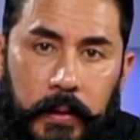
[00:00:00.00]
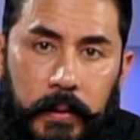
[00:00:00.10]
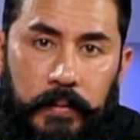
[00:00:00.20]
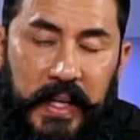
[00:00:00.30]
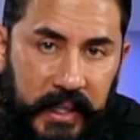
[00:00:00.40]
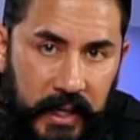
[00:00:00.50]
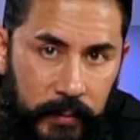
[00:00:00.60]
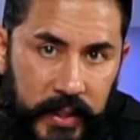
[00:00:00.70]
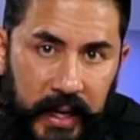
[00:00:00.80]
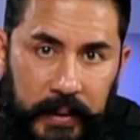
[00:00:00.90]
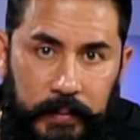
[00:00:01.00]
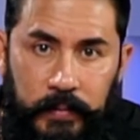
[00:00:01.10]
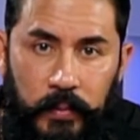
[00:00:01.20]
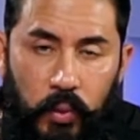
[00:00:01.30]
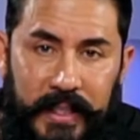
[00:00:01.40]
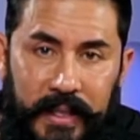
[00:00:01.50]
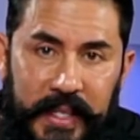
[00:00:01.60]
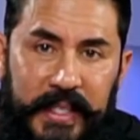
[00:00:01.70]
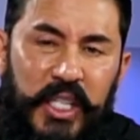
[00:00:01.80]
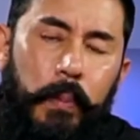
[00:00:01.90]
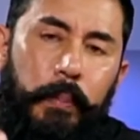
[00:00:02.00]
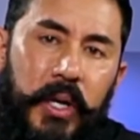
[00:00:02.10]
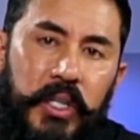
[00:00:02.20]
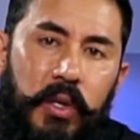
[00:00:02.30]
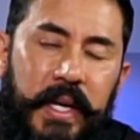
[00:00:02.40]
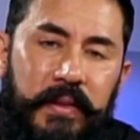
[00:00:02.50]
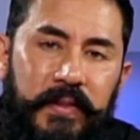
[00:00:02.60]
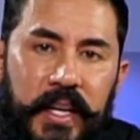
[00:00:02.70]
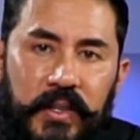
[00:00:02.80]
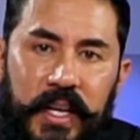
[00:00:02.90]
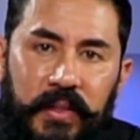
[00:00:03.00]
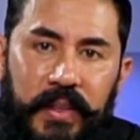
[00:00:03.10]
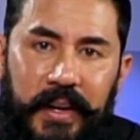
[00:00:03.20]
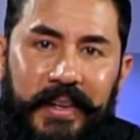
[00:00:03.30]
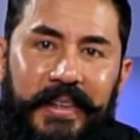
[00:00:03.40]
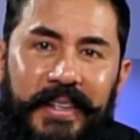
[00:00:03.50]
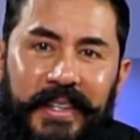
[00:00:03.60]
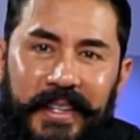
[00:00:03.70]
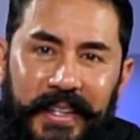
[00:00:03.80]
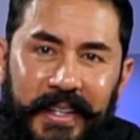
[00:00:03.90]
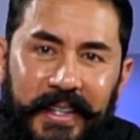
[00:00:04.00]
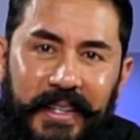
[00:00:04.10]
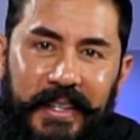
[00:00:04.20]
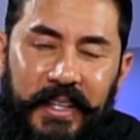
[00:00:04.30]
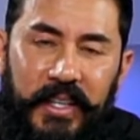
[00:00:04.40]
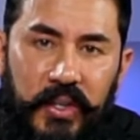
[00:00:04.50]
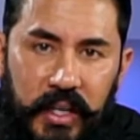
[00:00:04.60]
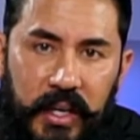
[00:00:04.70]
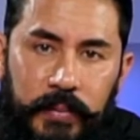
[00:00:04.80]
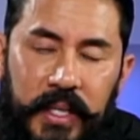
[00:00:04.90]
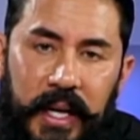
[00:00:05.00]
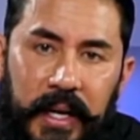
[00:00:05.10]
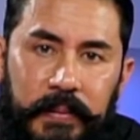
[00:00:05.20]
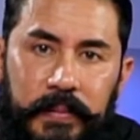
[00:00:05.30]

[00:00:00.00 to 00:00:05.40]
They succumb to that. When somebody says you're putting too many videos out there, you succumb to that.